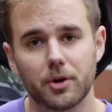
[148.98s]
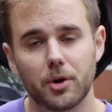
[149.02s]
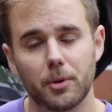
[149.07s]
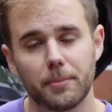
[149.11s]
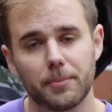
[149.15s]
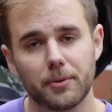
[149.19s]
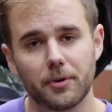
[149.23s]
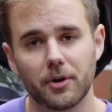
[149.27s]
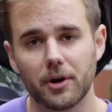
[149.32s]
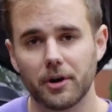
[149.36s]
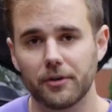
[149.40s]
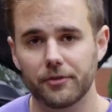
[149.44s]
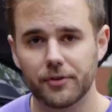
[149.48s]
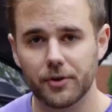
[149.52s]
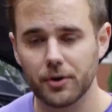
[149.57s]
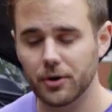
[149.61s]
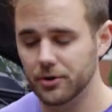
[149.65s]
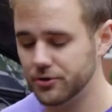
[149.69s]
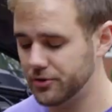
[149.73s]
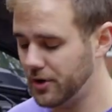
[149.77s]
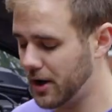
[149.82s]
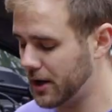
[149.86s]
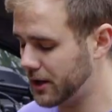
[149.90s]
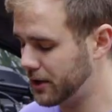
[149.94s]
Cooper if
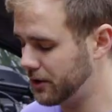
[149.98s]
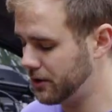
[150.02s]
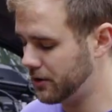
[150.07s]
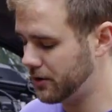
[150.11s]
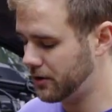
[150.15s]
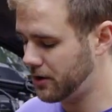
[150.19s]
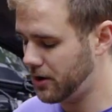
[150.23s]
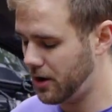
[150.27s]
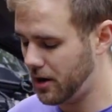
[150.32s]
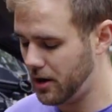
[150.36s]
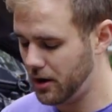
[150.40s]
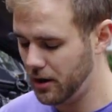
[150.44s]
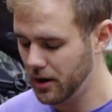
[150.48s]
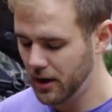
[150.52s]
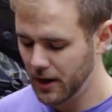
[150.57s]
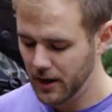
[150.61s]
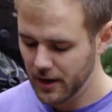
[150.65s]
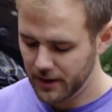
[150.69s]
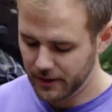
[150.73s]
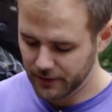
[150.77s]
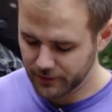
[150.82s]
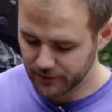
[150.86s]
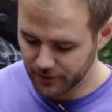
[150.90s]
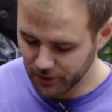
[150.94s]
you're tracking your car.
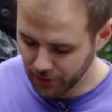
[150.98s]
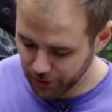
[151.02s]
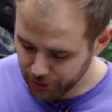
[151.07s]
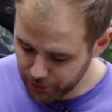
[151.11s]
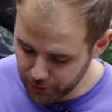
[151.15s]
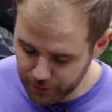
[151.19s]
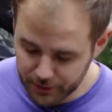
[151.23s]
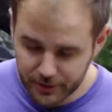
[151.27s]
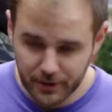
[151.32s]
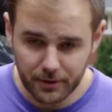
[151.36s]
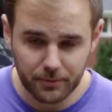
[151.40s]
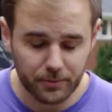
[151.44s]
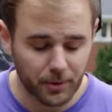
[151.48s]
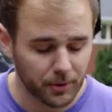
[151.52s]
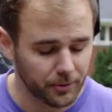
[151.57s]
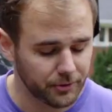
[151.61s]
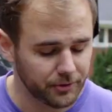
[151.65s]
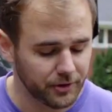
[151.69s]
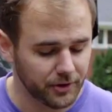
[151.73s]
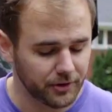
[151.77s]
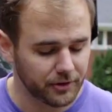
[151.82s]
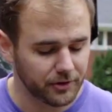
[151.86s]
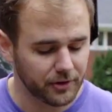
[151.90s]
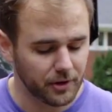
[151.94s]
This is a 13-row
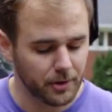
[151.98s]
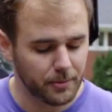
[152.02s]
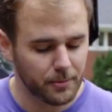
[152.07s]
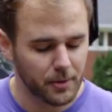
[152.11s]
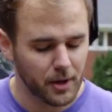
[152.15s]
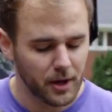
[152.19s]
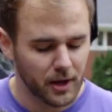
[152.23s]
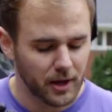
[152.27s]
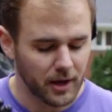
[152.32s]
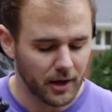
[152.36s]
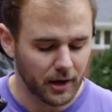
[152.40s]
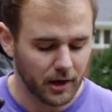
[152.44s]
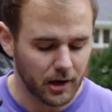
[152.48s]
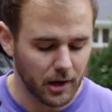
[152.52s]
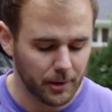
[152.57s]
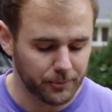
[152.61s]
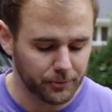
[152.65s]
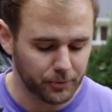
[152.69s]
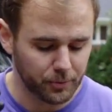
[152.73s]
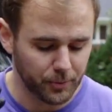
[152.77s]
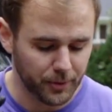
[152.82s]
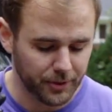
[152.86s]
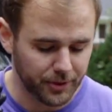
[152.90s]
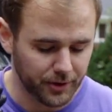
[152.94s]
system. It
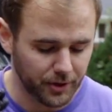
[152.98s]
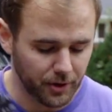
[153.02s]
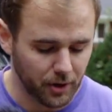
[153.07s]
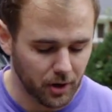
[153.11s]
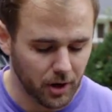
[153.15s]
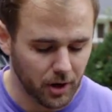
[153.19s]
comes with an